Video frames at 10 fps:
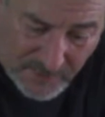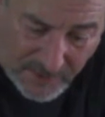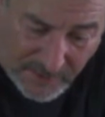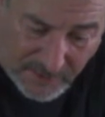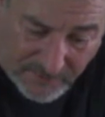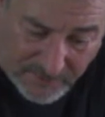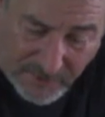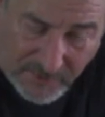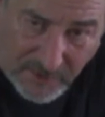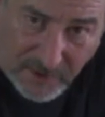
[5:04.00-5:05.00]
in the
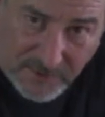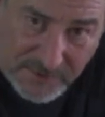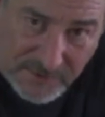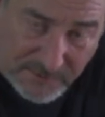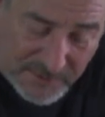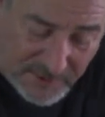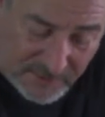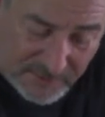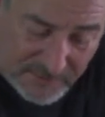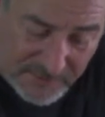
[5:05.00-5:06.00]
finger knuckles
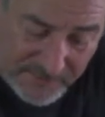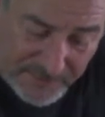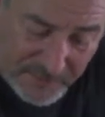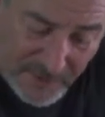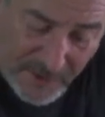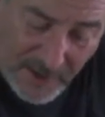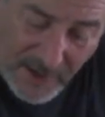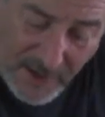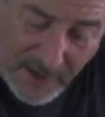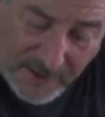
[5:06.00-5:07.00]
themselves,
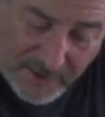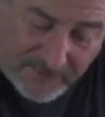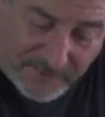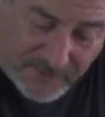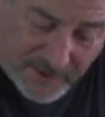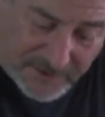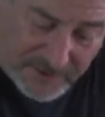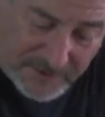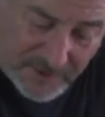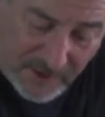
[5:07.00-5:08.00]
and in the
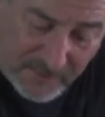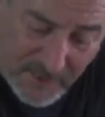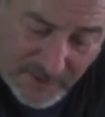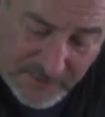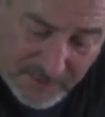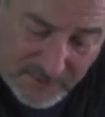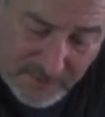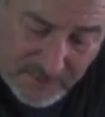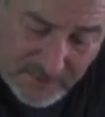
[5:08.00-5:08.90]
flesh and muscle